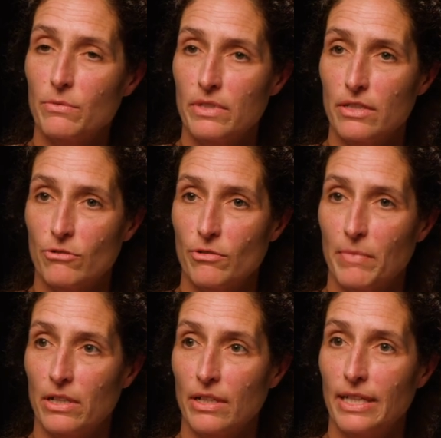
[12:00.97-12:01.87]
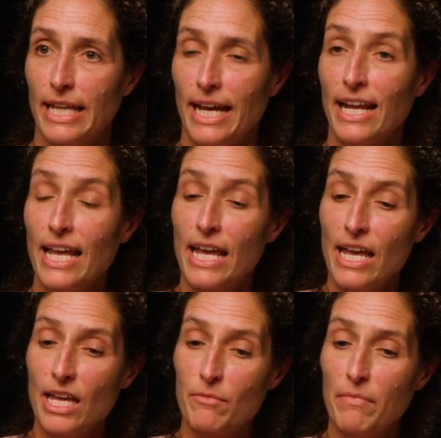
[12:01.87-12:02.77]
was instrumental in that.
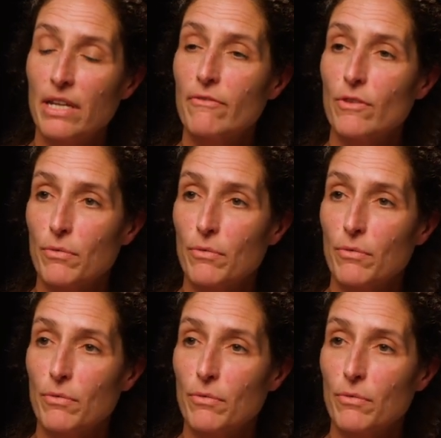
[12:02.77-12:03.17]
And many of the